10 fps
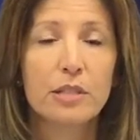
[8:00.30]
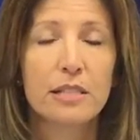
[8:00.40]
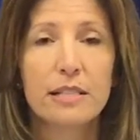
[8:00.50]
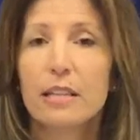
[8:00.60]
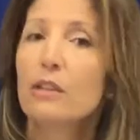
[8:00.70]
to
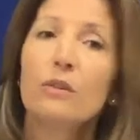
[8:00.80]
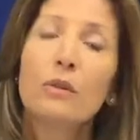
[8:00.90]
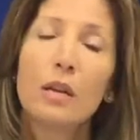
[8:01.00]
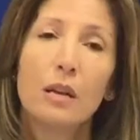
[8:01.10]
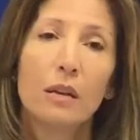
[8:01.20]
see
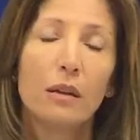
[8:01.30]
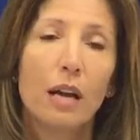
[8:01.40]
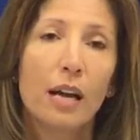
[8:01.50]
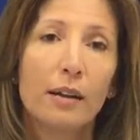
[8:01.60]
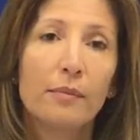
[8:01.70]
you
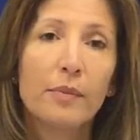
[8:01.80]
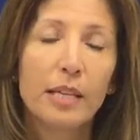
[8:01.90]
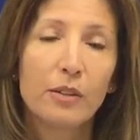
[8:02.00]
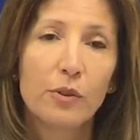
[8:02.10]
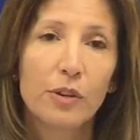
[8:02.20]

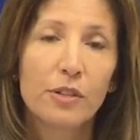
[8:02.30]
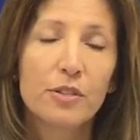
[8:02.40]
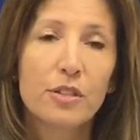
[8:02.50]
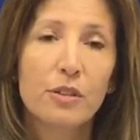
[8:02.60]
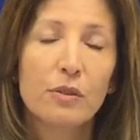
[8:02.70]
in order
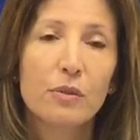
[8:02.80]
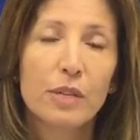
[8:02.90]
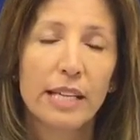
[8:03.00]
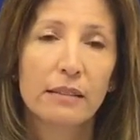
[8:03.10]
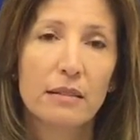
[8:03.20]
to
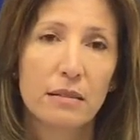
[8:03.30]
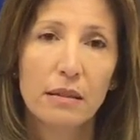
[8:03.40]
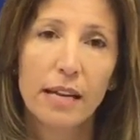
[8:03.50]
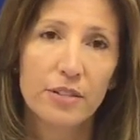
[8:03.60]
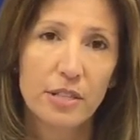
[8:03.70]
get the
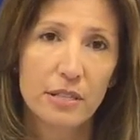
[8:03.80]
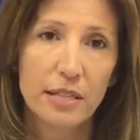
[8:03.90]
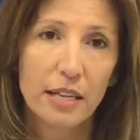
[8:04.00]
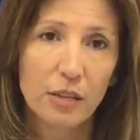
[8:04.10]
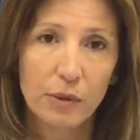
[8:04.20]
selections
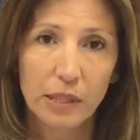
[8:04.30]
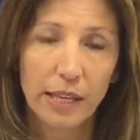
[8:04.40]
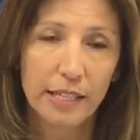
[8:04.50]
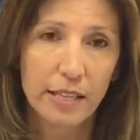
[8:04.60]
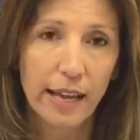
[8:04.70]
that you would
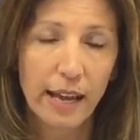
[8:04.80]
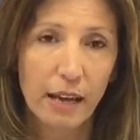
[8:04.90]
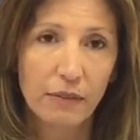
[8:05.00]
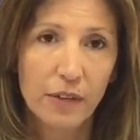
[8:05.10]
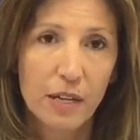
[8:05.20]
like to
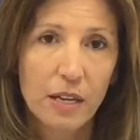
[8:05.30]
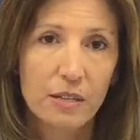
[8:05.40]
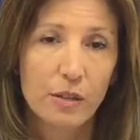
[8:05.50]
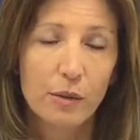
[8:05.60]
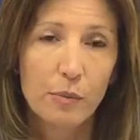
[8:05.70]
have.
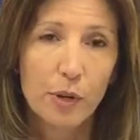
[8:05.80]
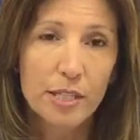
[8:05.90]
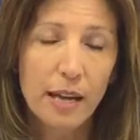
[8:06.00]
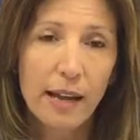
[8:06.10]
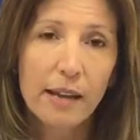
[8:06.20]
So the
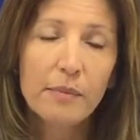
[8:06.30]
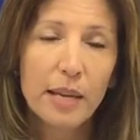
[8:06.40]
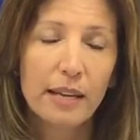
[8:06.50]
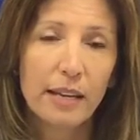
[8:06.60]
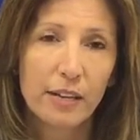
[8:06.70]
more time
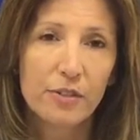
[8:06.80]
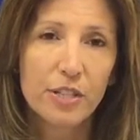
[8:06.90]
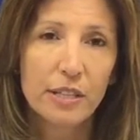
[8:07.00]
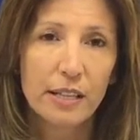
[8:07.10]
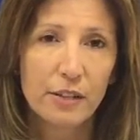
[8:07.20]
and
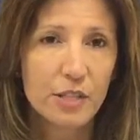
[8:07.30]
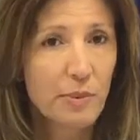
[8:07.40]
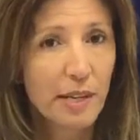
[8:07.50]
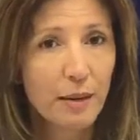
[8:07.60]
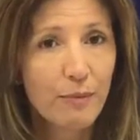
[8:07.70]
energy that you
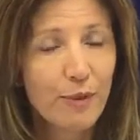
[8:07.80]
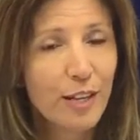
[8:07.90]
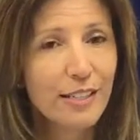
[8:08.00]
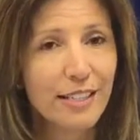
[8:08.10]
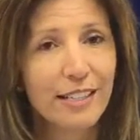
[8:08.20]
spend up
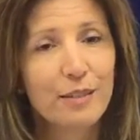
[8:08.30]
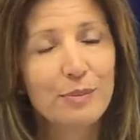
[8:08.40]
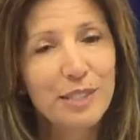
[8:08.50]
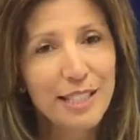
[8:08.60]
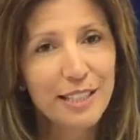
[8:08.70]
front in
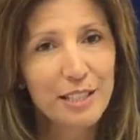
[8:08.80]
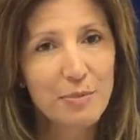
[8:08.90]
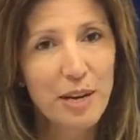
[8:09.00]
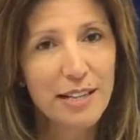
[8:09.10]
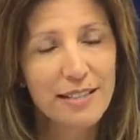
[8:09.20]
completing
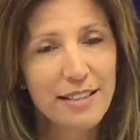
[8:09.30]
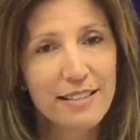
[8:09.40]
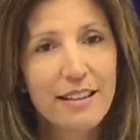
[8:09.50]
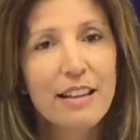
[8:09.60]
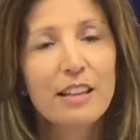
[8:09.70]
this
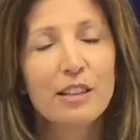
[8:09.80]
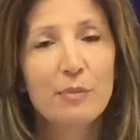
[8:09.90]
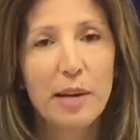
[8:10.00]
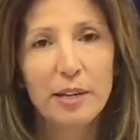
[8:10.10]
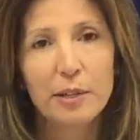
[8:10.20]
process,
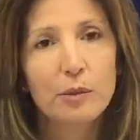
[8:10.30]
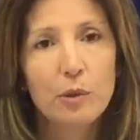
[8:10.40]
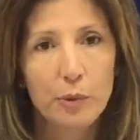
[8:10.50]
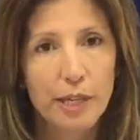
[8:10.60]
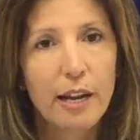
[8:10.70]
the better it
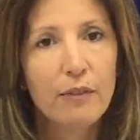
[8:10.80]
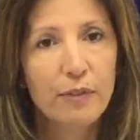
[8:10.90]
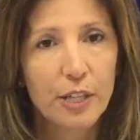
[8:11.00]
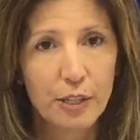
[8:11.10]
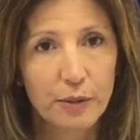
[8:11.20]
will work out
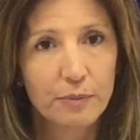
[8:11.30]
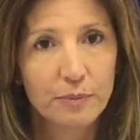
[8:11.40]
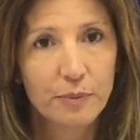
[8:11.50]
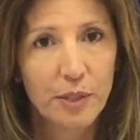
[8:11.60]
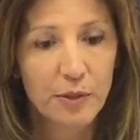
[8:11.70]
for you.
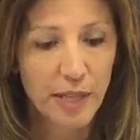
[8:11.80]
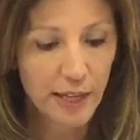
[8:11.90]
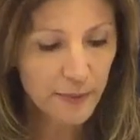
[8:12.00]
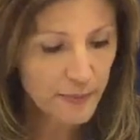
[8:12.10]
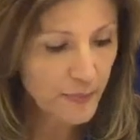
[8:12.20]

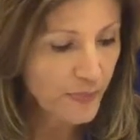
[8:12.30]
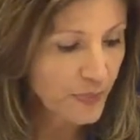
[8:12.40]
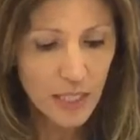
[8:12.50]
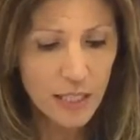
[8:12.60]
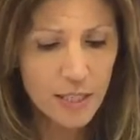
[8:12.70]
Okay?
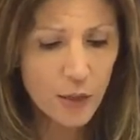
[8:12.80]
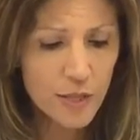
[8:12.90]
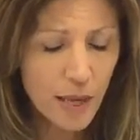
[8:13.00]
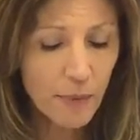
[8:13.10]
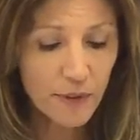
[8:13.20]
So
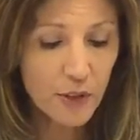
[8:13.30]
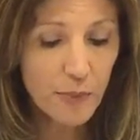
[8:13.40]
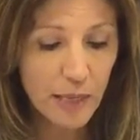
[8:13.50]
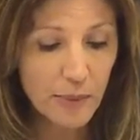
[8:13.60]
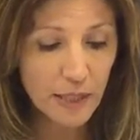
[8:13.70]
some of you
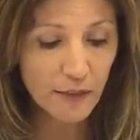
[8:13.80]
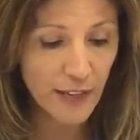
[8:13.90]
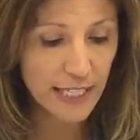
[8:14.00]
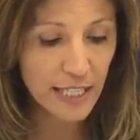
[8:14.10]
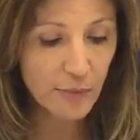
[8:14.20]
may be
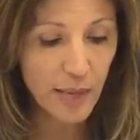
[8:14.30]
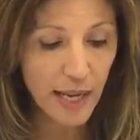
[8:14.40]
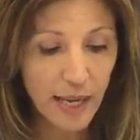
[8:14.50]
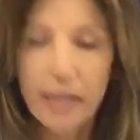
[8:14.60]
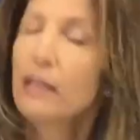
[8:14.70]
affected
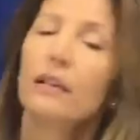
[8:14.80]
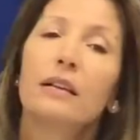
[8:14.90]
by